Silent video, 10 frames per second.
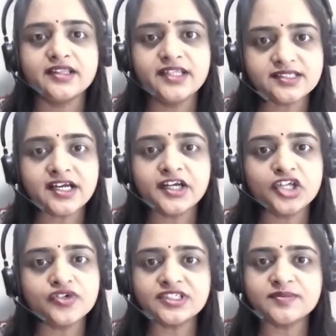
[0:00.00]
This
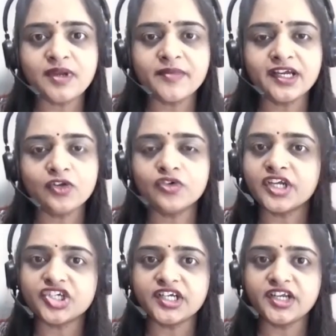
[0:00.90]
contiguous memory
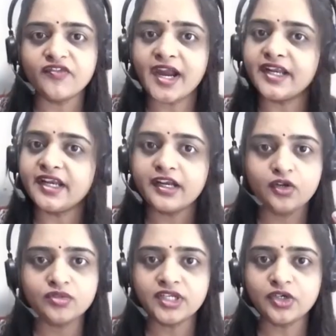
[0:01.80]
allocation divided
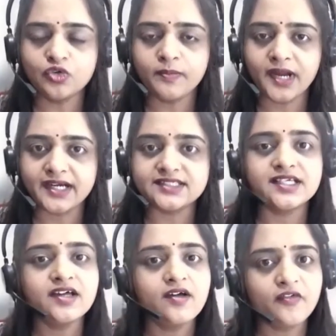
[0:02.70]
into the two parts
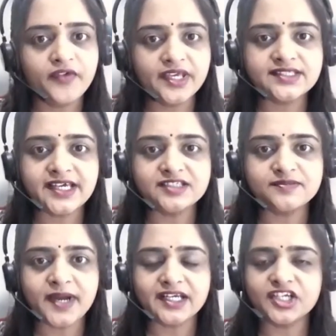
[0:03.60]
fixed size
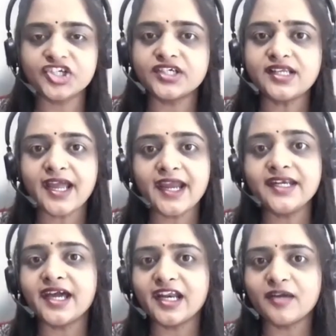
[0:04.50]
partition
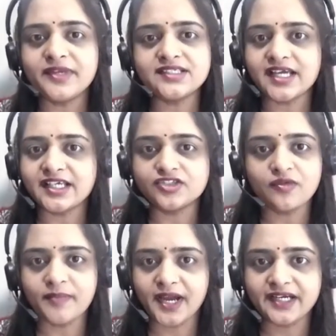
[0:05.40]
and dynamic size
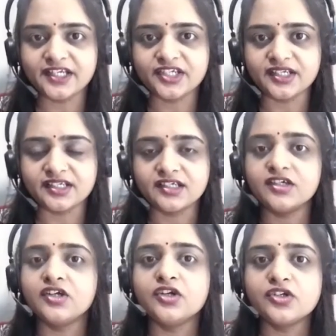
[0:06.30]
of partition.
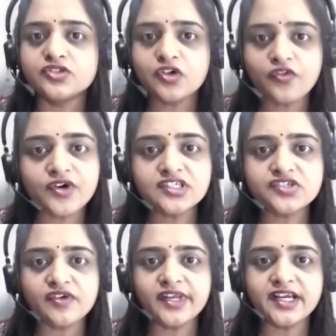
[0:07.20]
So first
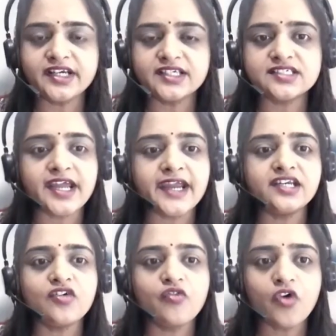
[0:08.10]
we will
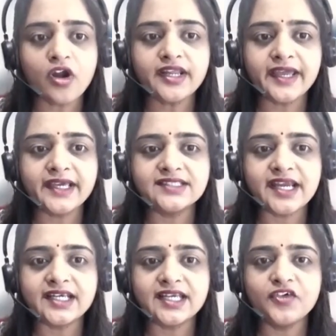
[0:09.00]
understand what
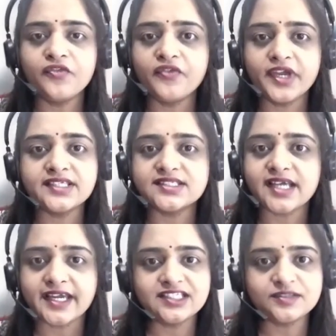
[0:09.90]
exactly fixed
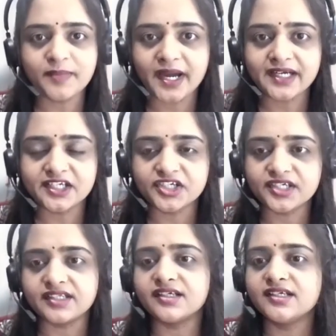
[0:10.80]
size
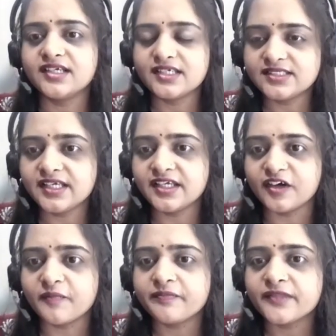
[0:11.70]
partition. See here.